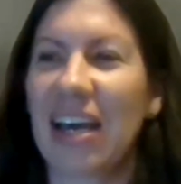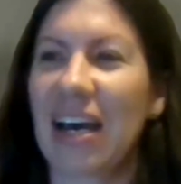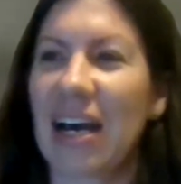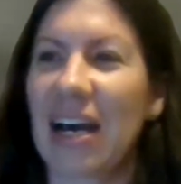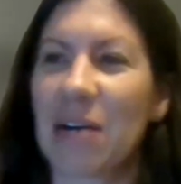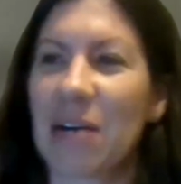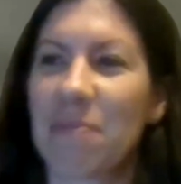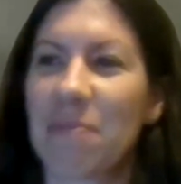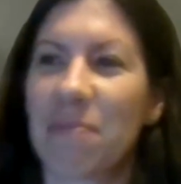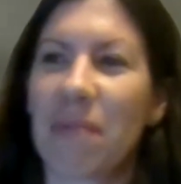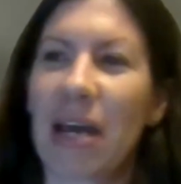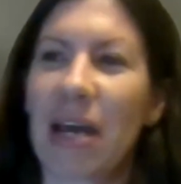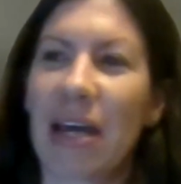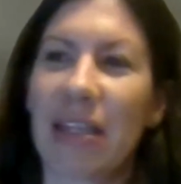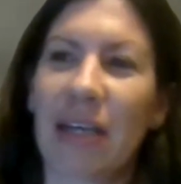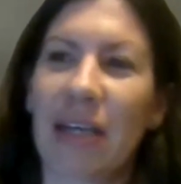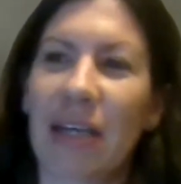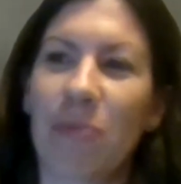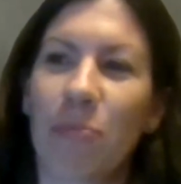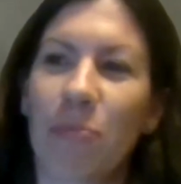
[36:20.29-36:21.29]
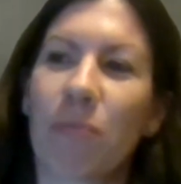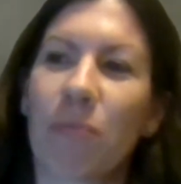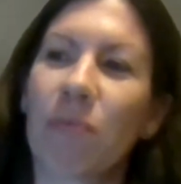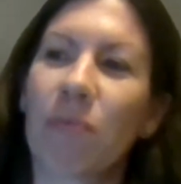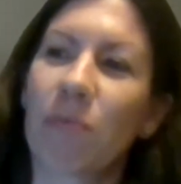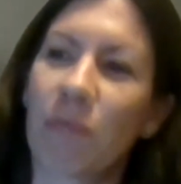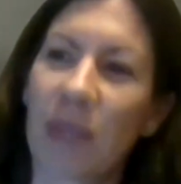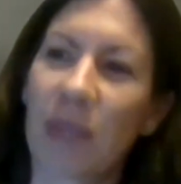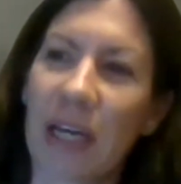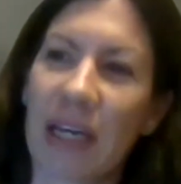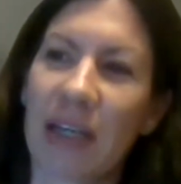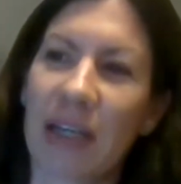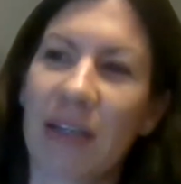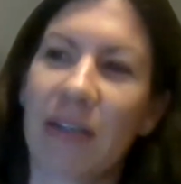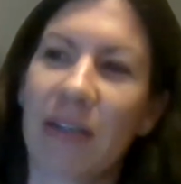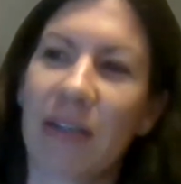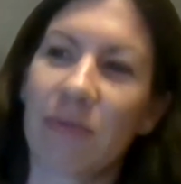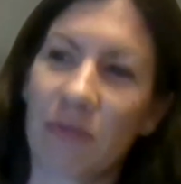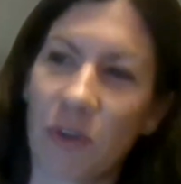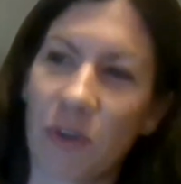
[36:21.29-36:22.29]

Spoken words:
and then the